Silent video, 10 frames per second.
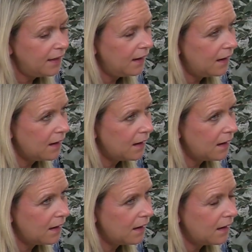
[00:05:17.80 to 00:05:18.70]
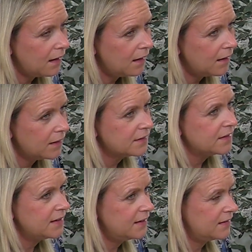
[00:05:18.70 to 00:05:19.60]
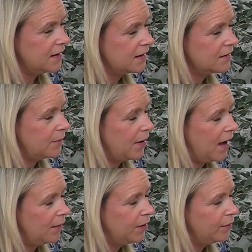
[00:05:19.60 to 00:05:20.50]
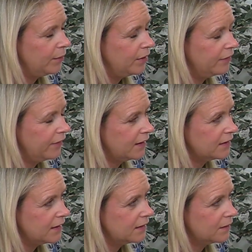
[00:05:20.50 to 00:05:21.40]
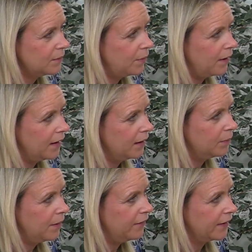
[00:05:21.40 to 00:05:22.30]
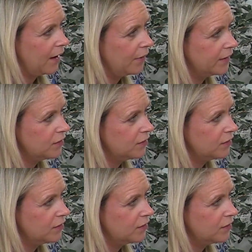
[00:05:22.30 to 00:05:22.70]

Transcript: Are there statistics about how many women are affected by pelvic health